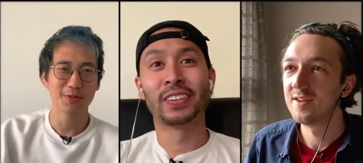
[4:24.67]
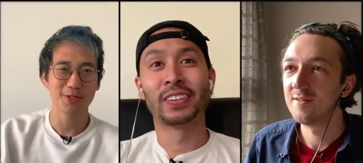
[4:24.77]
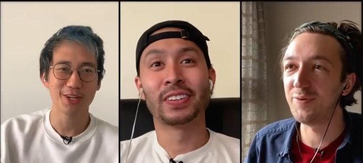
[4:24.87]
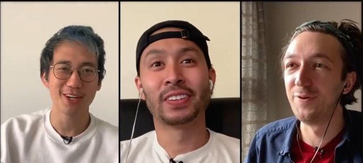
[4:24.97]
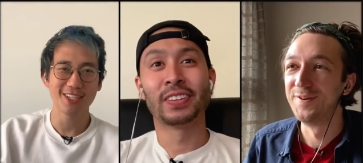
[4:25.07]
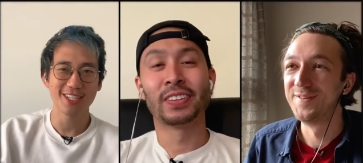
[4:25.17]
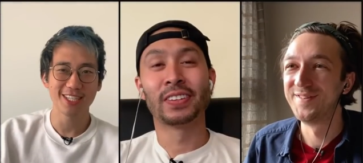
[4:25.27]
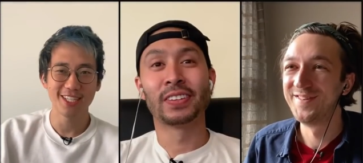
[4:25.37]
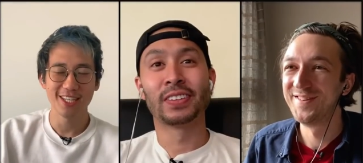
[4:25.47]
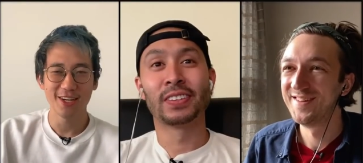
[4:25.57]

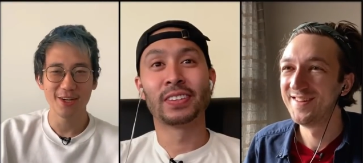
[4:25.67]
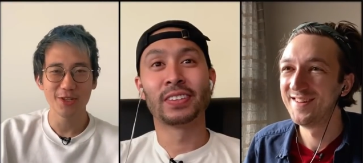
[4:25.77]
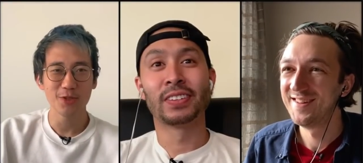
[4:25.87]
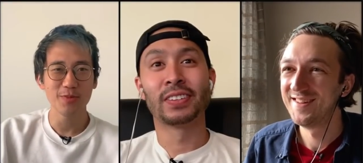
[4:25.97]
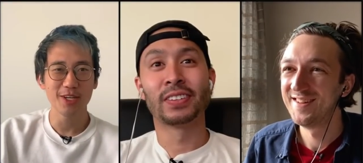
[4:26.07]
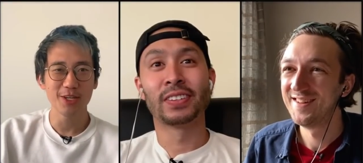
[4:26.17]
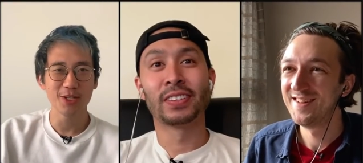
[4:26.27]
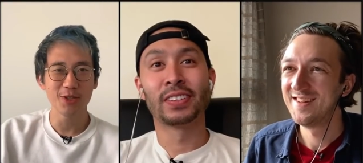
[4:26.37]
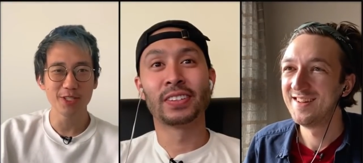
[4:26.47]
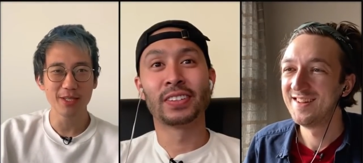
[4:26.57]
Speaker 1: Bergara, are
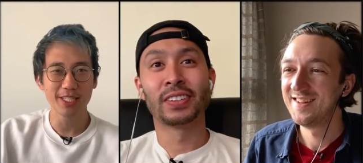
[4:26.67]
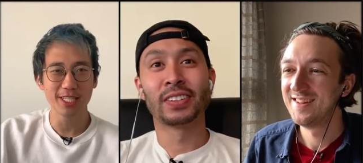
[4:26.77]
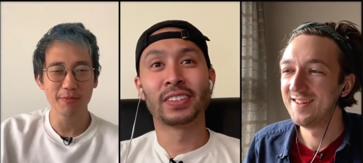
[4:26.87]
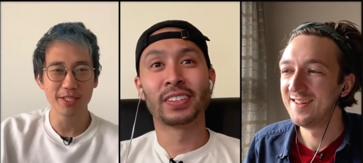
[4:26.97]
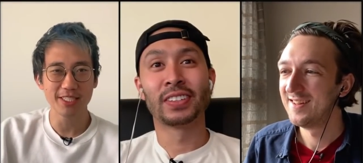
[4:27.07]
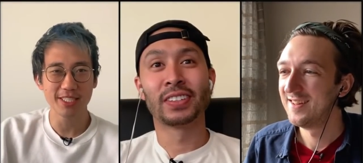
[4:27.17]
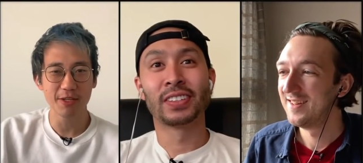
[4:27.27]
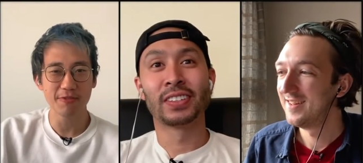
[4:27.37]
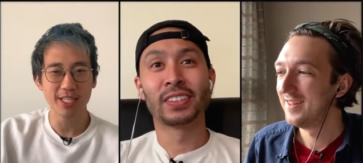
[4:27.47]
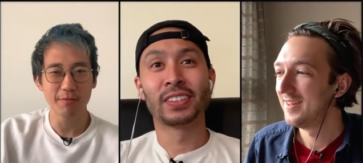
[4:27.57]
you going to be accepting
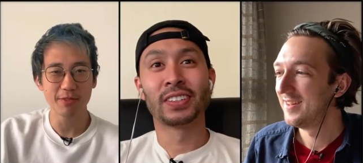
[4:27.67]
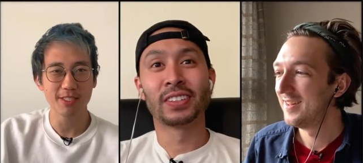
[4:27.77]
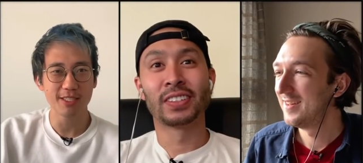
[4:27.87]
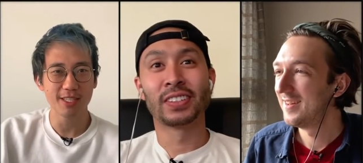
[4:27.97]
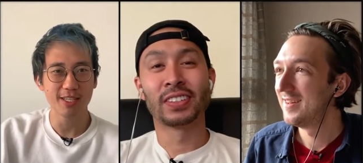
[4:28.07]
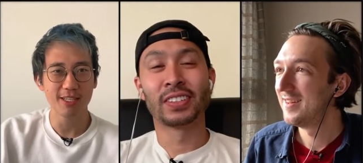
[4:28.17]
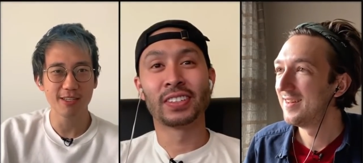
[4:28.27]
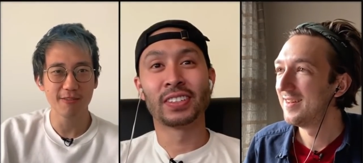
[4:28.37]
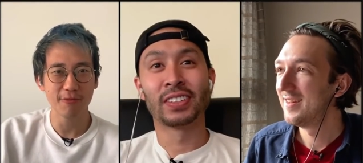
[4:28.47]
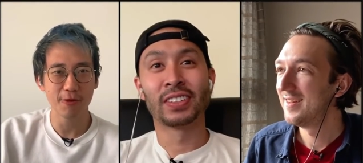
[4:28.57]
self-tapes
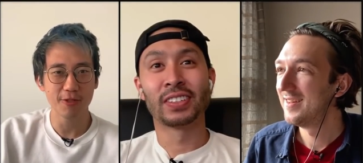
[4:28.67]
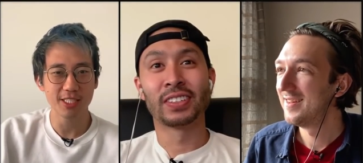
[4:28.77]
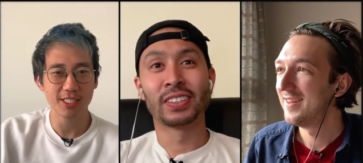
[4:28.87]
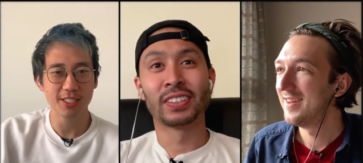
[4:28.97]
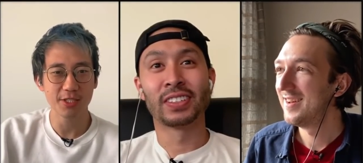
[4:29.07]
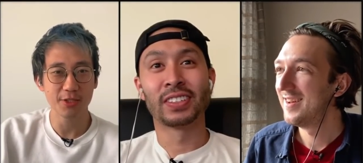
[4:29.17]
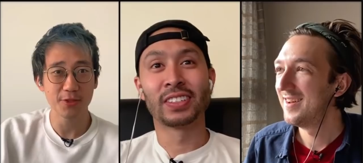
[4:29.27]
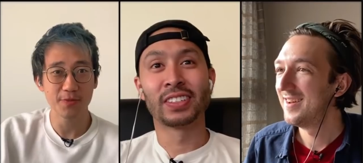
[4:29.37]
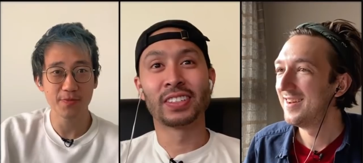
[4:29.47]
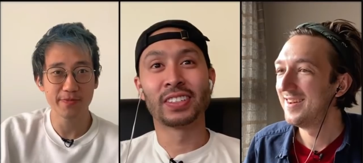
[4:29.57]
for season 2?